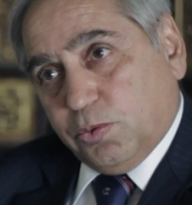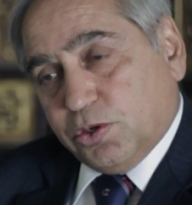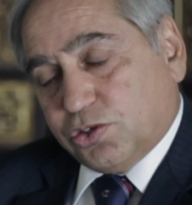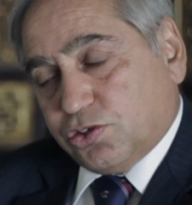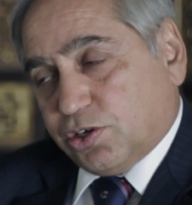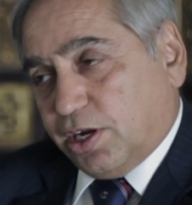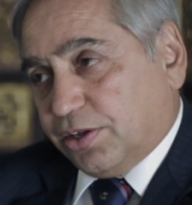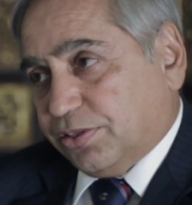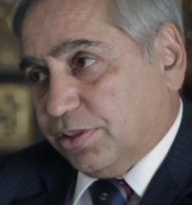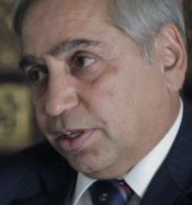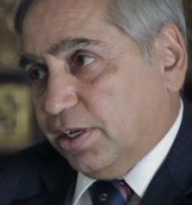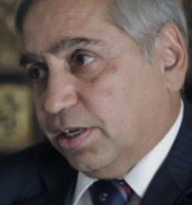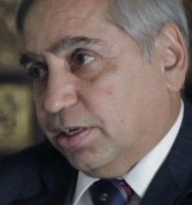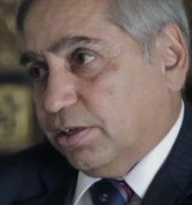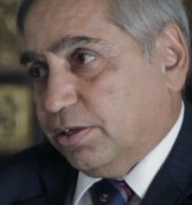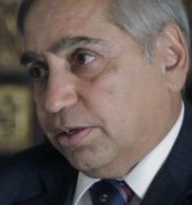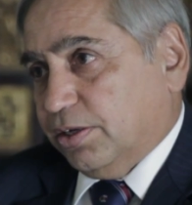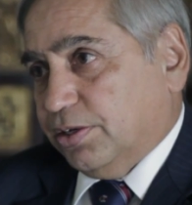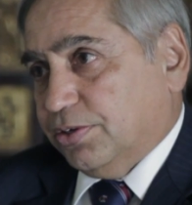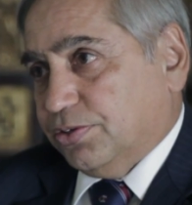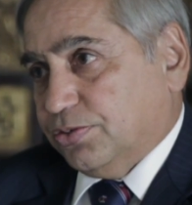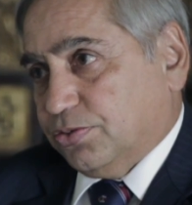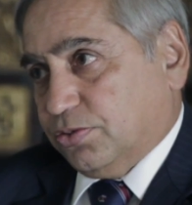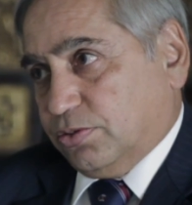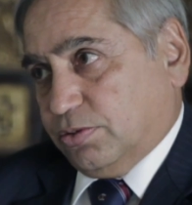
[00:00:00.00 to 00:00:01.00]
which I
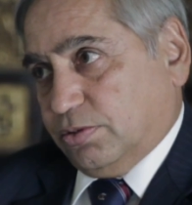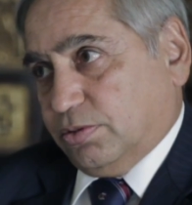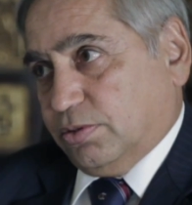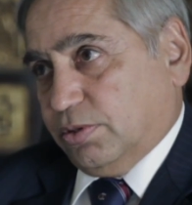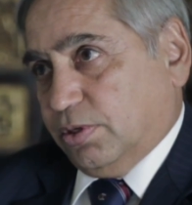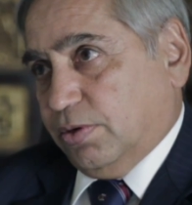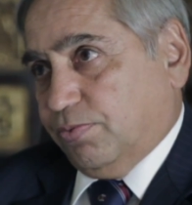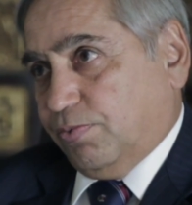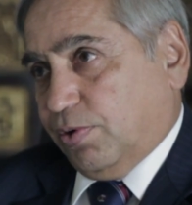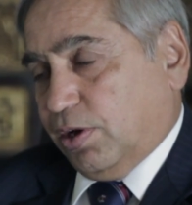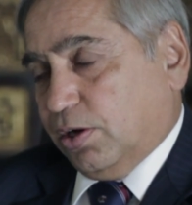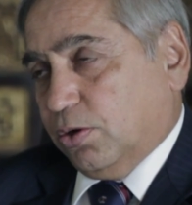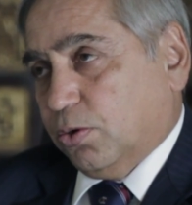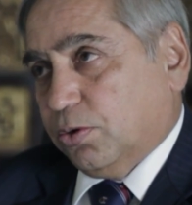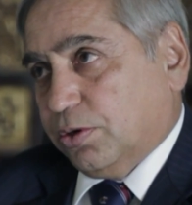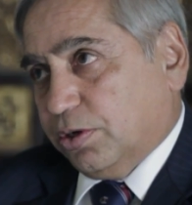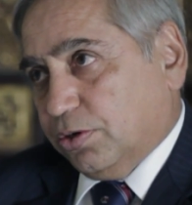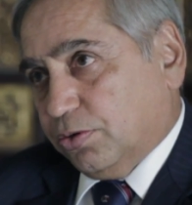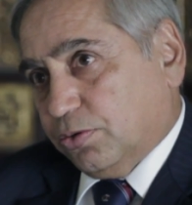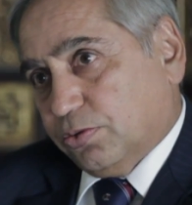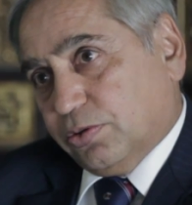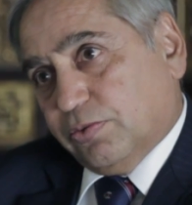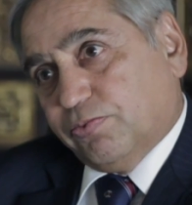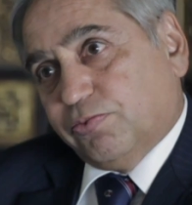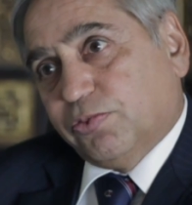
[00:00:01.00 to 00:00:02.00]
think is, if I
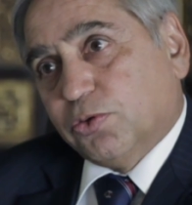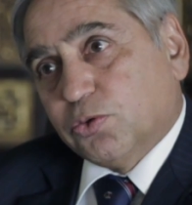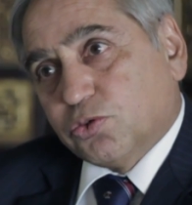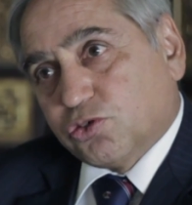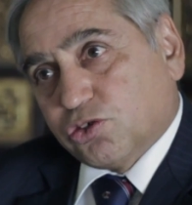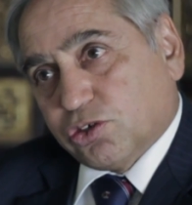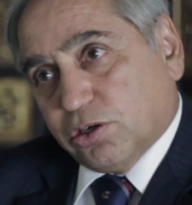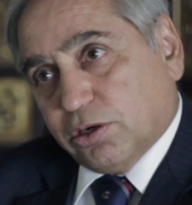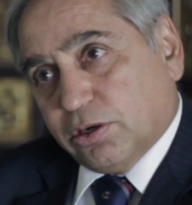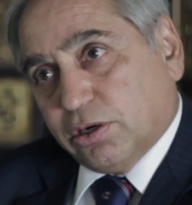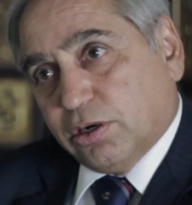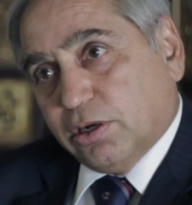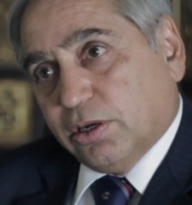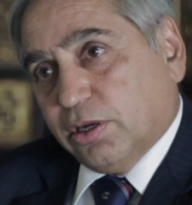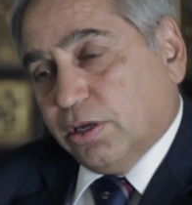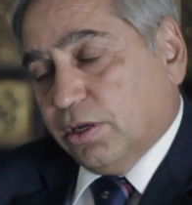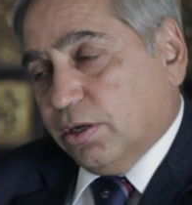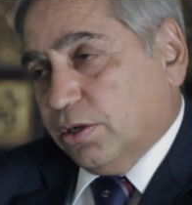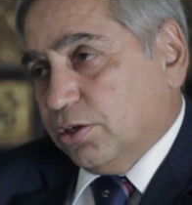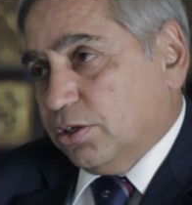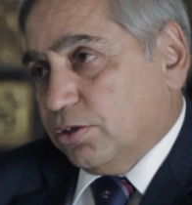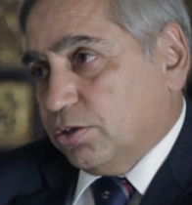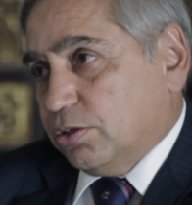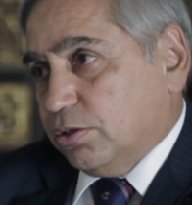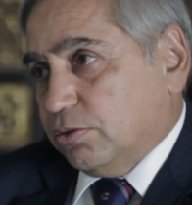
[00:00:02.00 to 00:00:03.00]
look into the future,
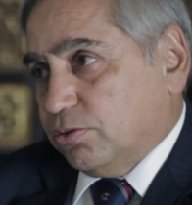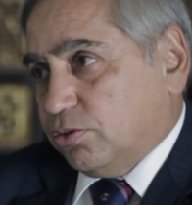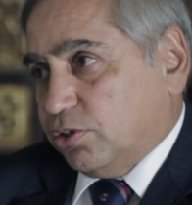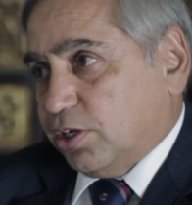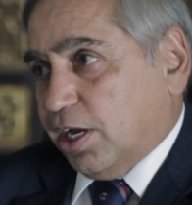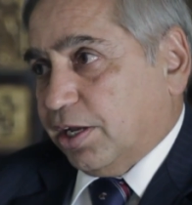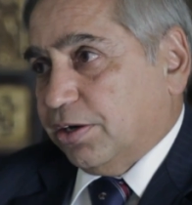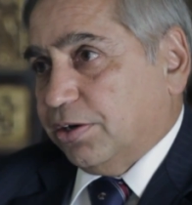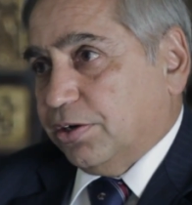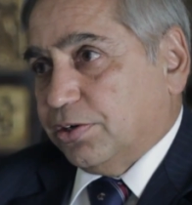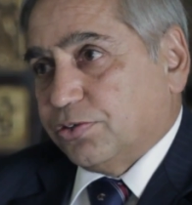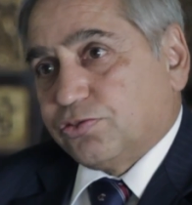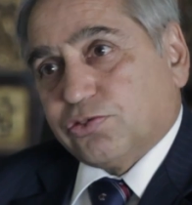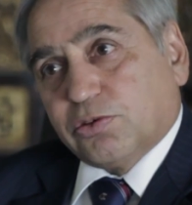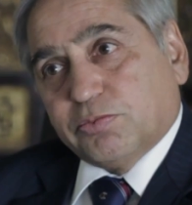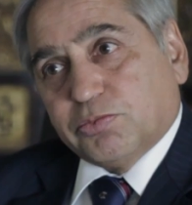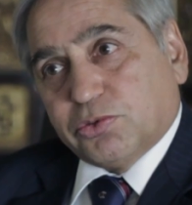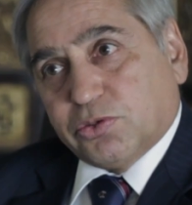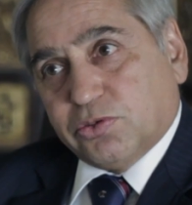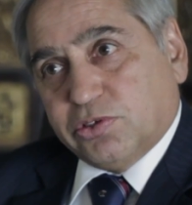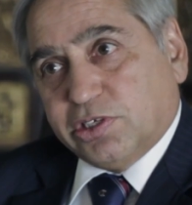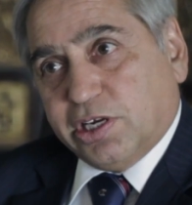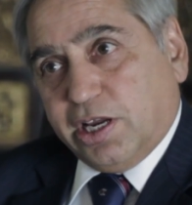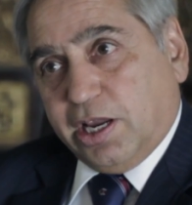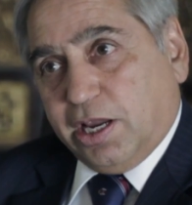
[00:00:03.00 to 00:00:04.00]
10 years
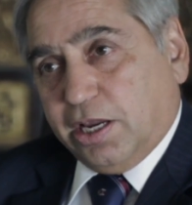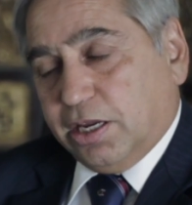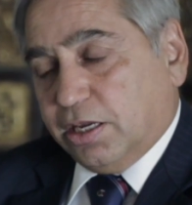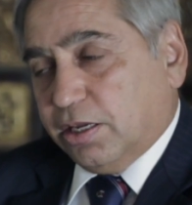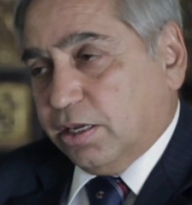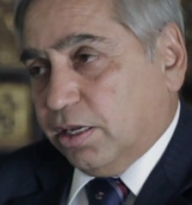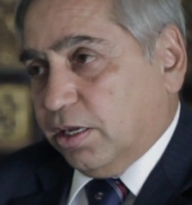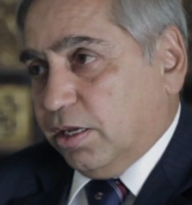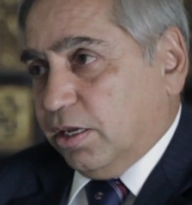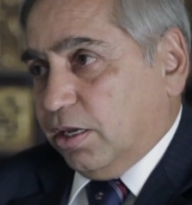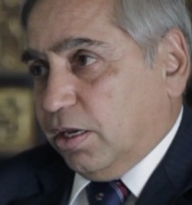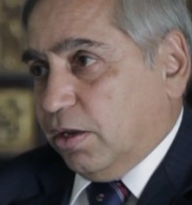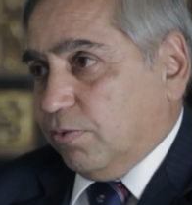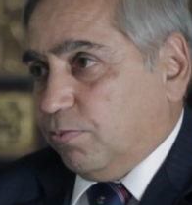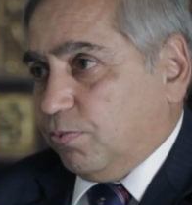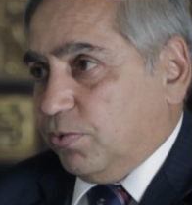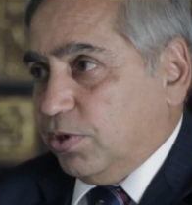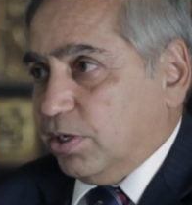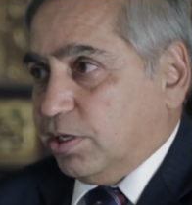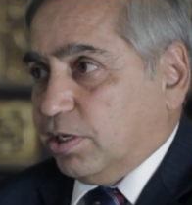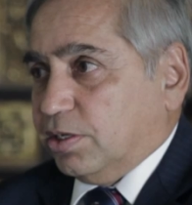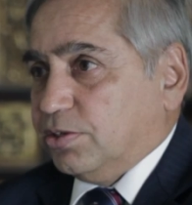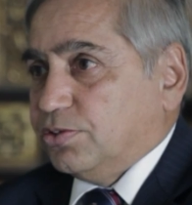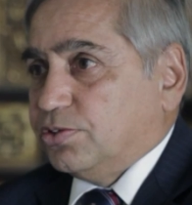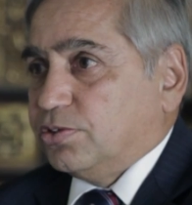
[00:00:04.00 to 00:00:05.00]
from today,
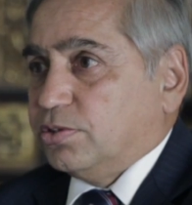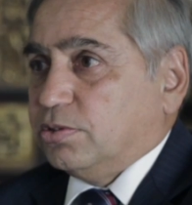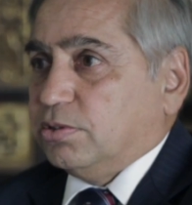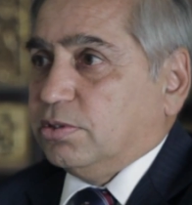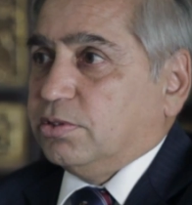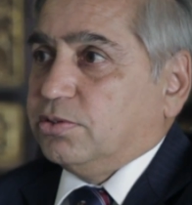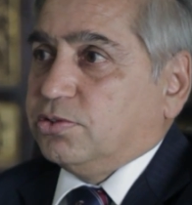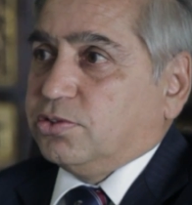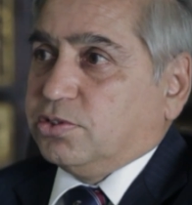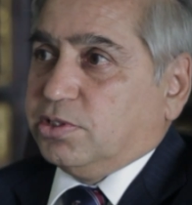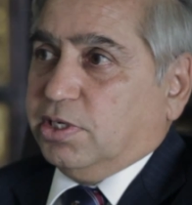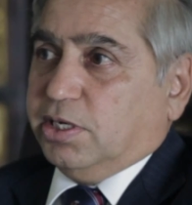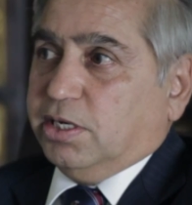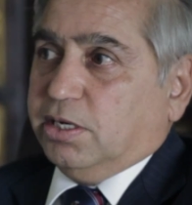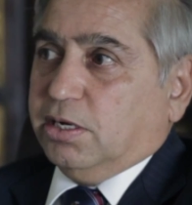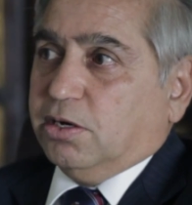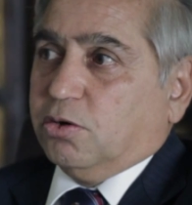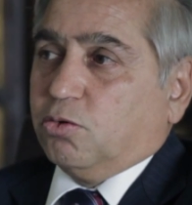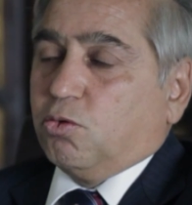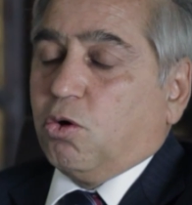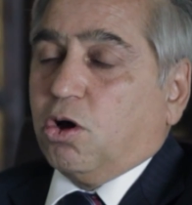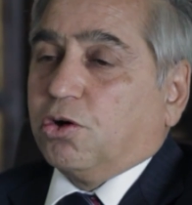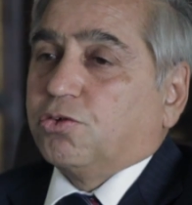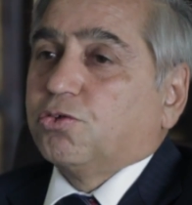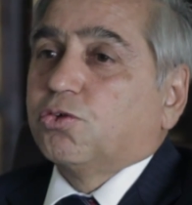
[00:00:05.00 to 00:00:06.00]
if we can
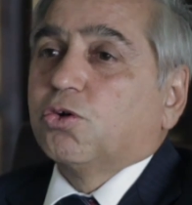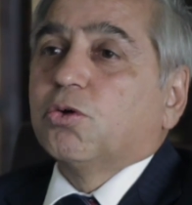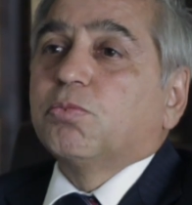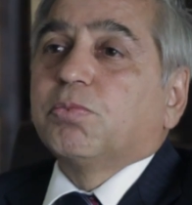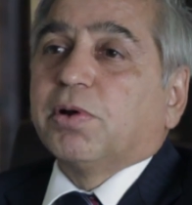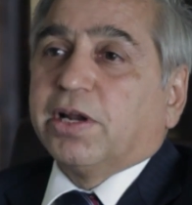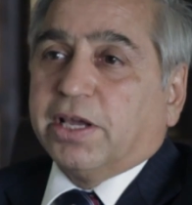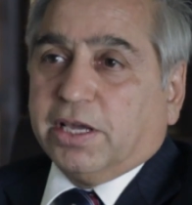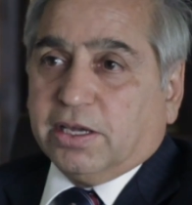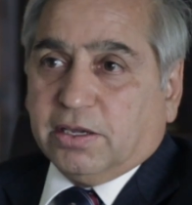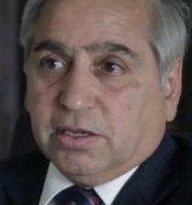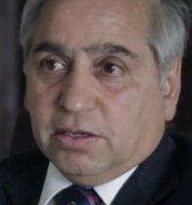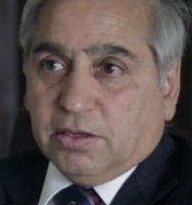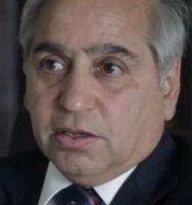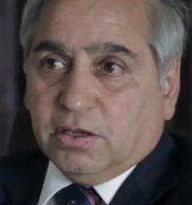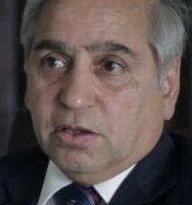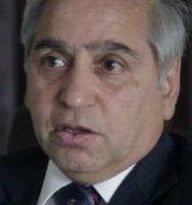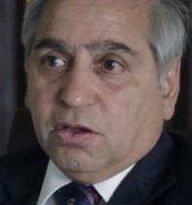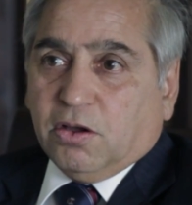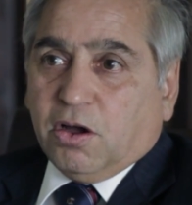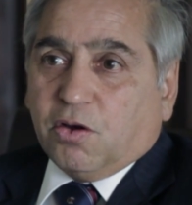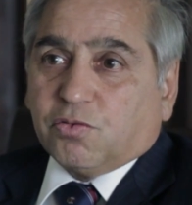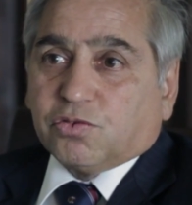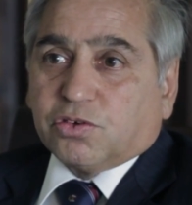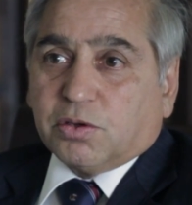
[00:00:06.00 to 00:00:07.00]
see a quadrupling
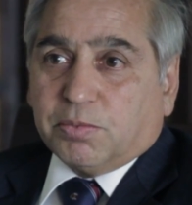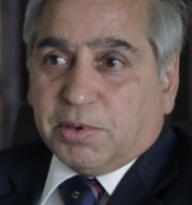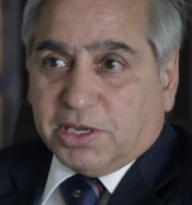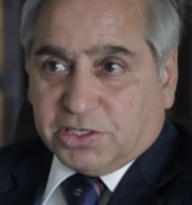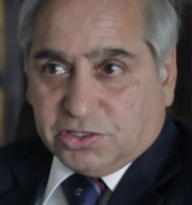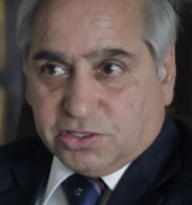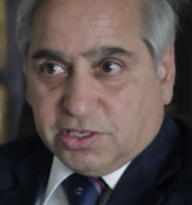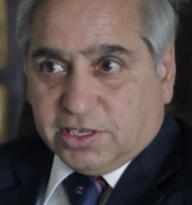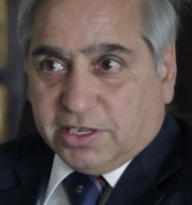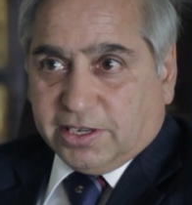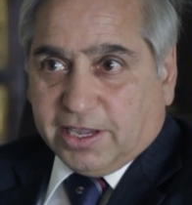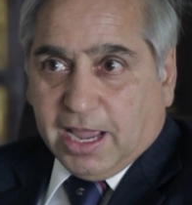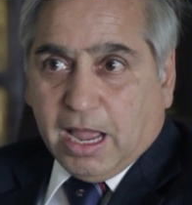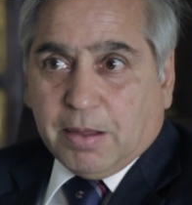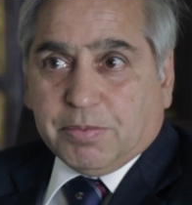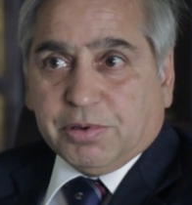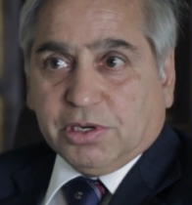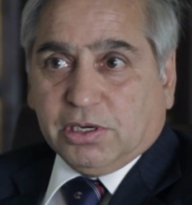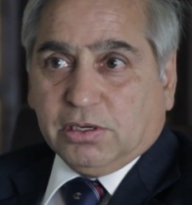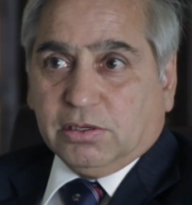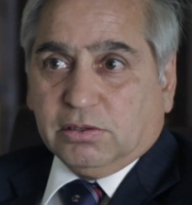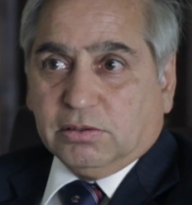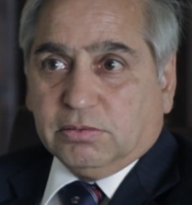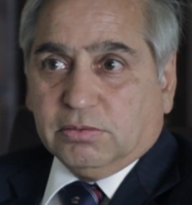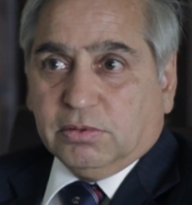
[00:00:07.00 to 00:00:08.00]
of domestic
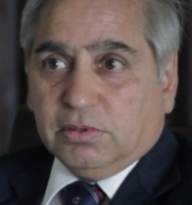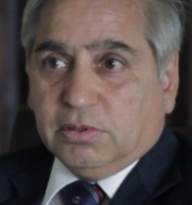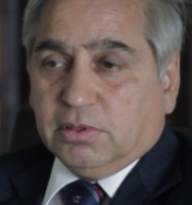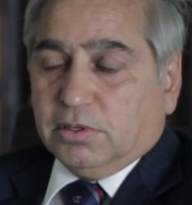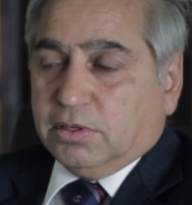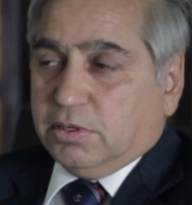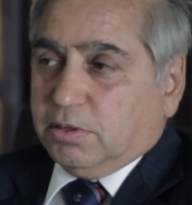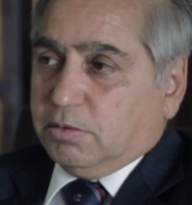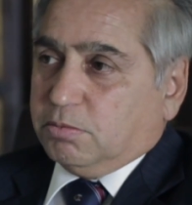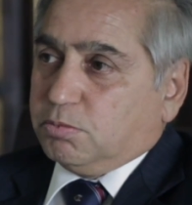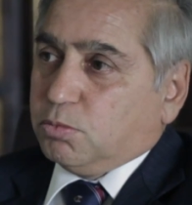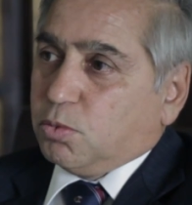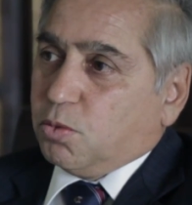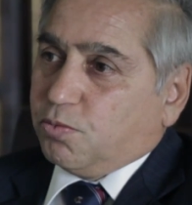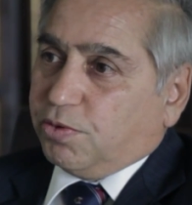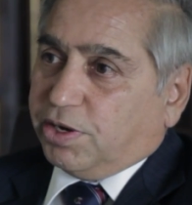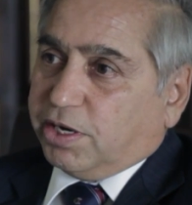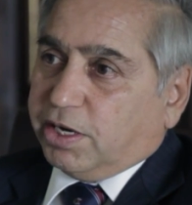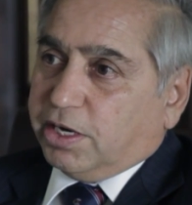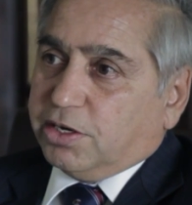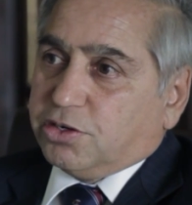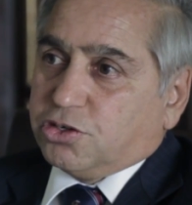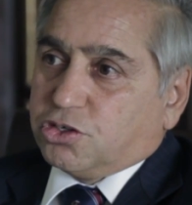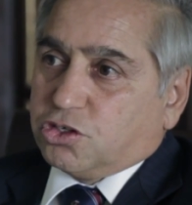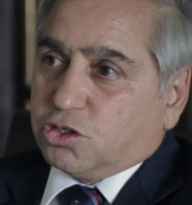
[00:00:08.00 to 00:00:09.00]
capital
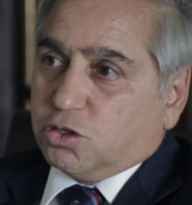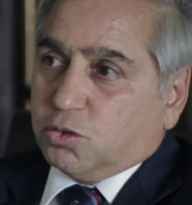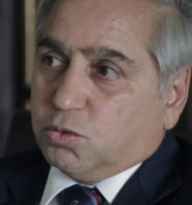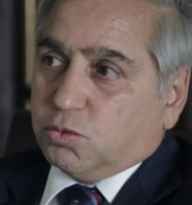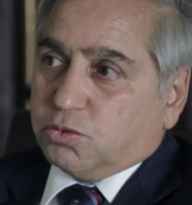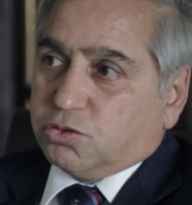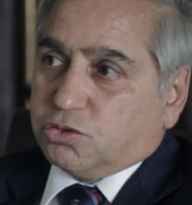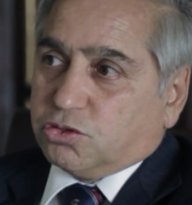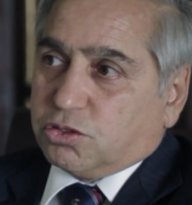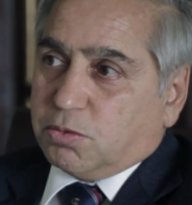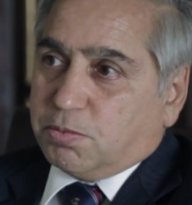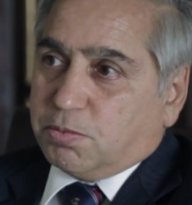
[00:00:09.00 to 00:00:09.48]
moving into